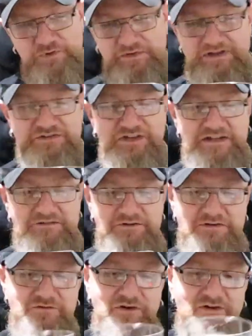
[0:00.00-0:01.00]
well, they say they're
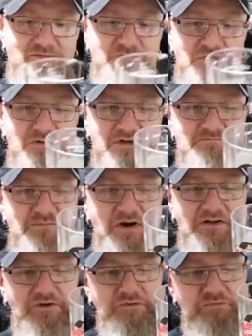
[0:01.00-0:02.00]
a craft brewer,
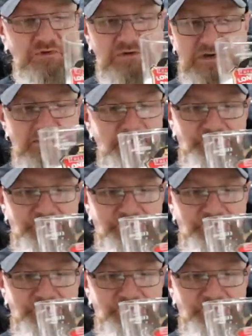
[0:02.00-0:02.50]
micro brewer,